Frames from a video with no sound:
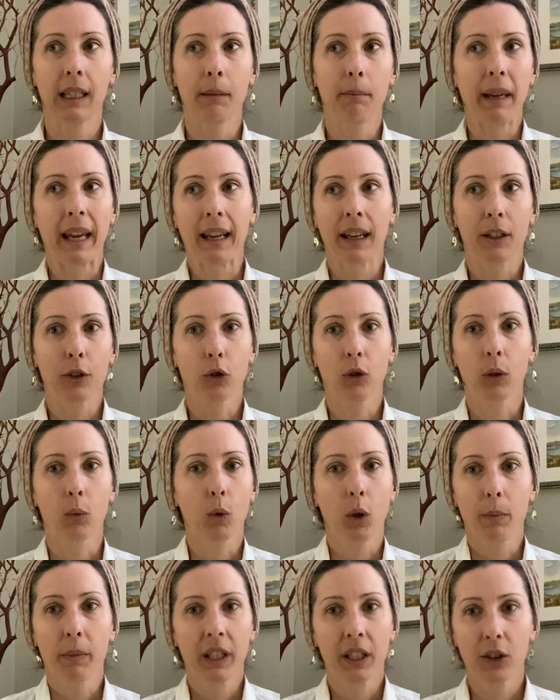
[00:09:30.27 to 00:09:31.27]
a man or a
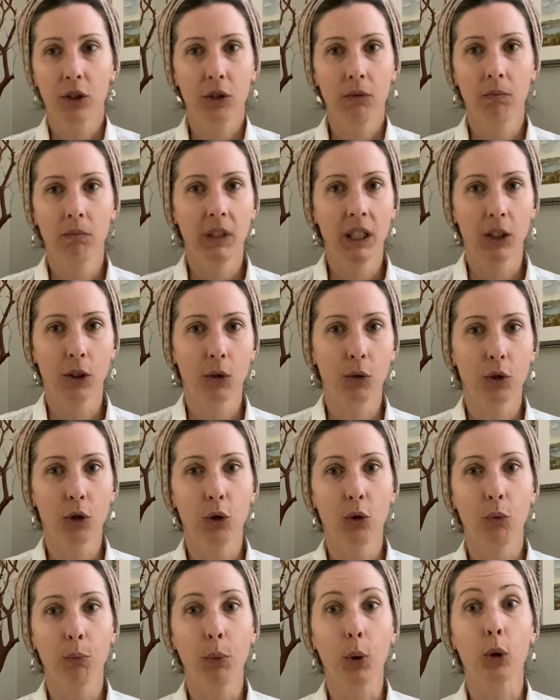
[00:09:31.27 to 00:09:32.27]
woman, you know,
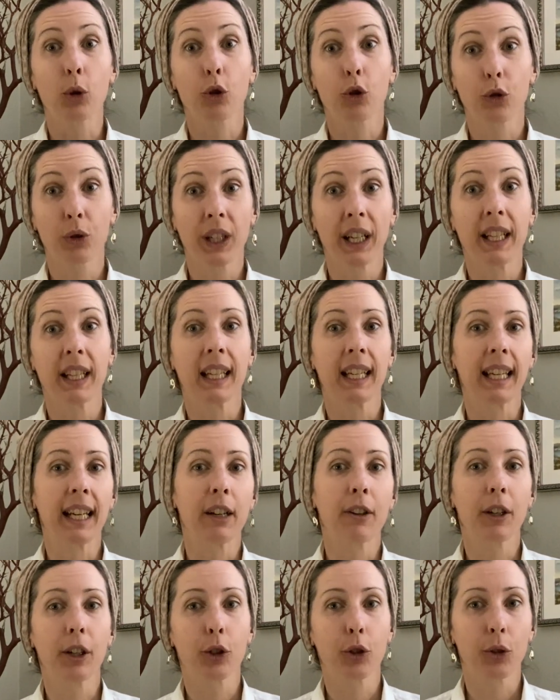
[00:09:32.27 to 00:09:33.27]
to portray the
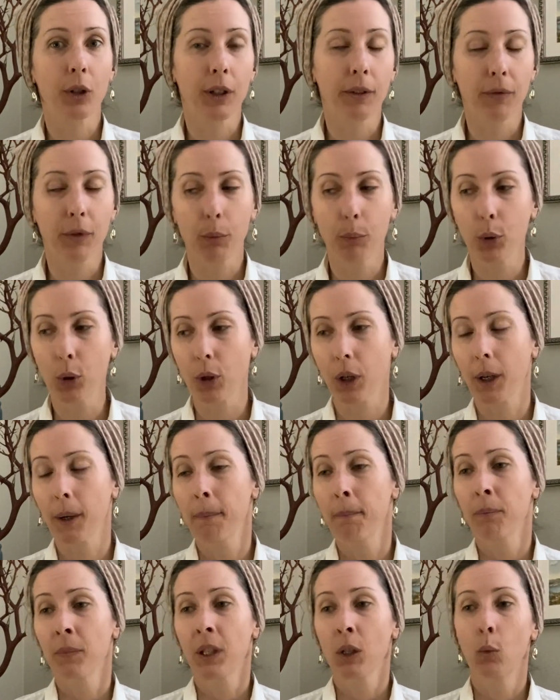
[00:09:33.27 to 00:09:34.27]
character of the book,
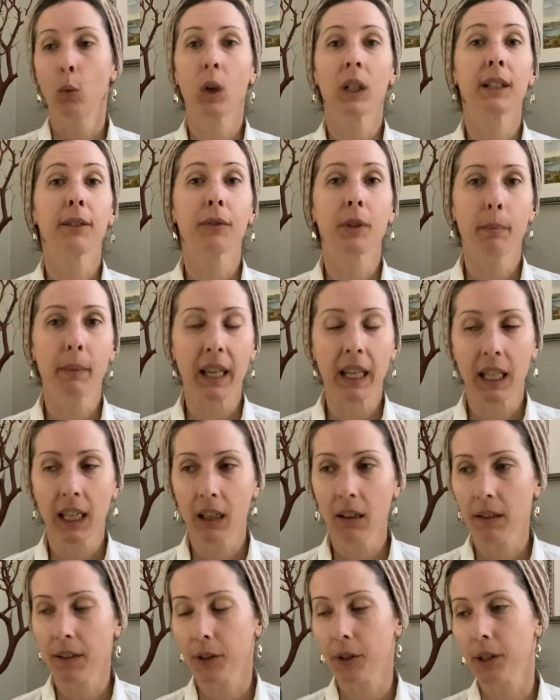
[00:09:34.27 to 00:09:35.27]
one of the main
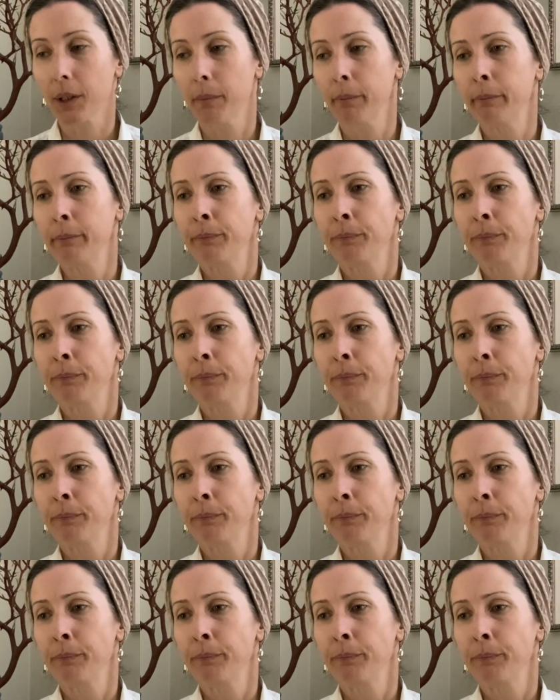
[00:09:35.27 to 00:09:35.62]
characters.